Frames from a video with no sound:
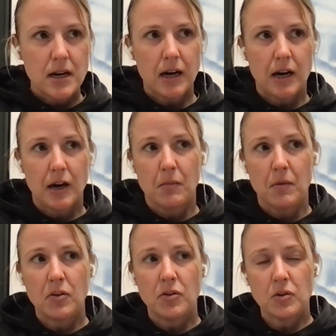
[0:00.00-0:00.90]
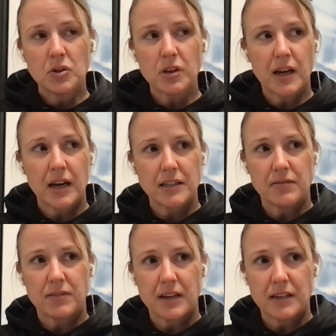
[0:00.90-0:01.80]
Those are the kinds
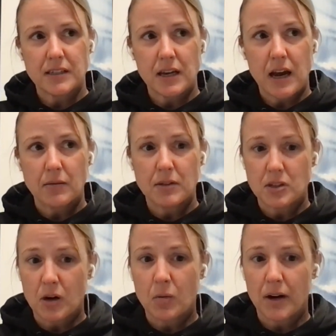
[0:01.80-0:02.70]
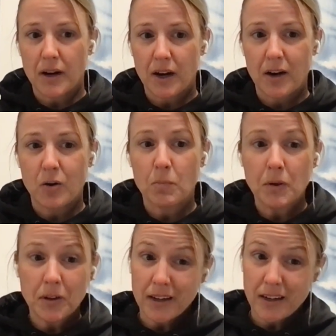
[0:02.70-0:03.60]
of things that I would start working on,
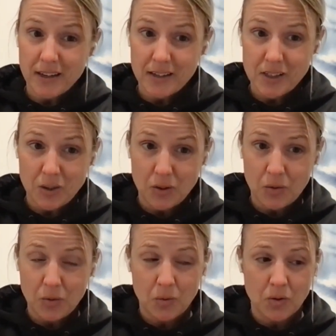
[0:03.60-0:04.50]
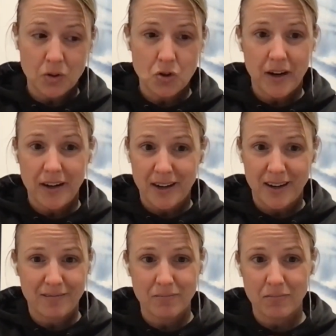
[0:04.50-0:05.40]
building it into
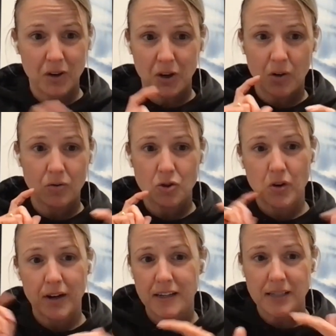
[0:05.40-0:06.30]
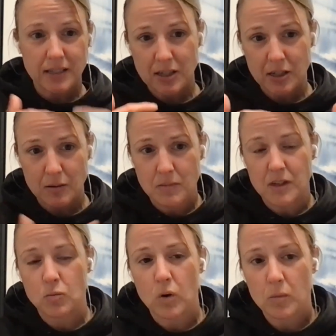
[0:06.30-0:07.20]
training, you know, training systems
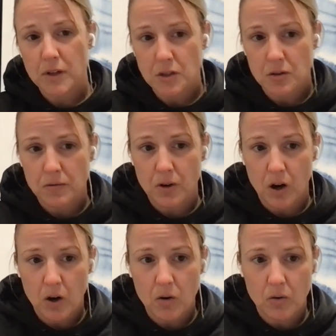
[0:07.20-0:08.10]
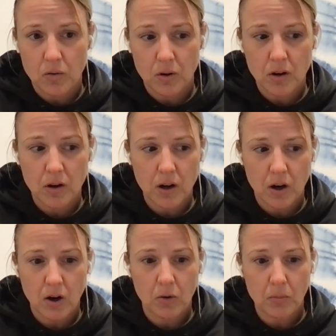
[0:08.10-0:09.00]
and what we do for our
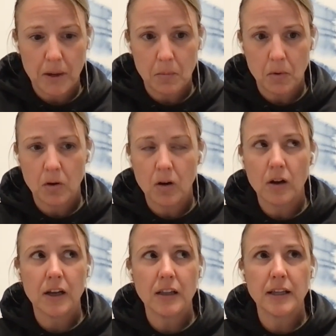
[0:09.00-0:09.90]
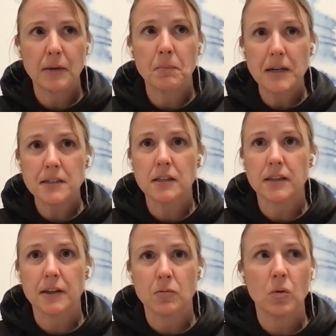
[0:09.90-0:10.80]
own people, like
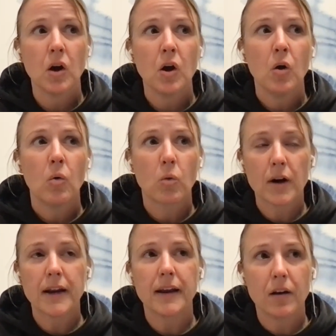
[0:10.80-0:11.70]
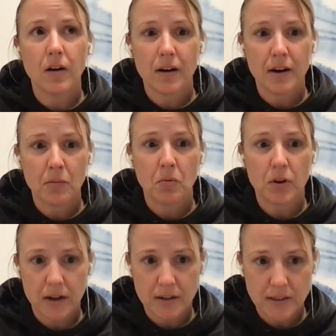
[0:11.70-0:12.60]
basically working on
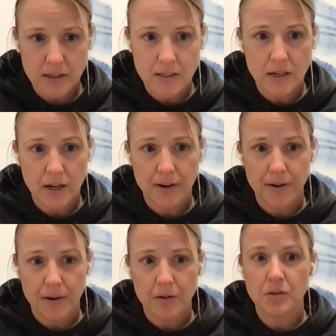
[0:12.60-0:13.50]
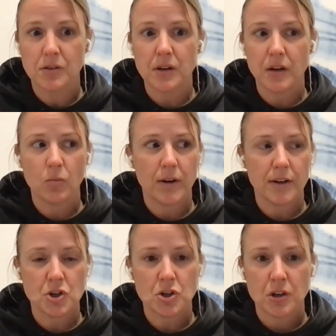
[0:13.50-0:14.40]
putting us in scenarios in
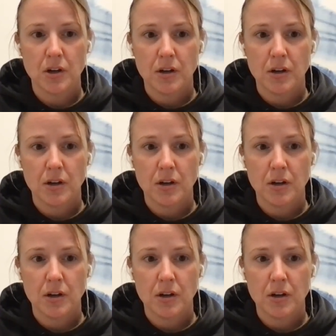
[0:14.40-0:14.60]
which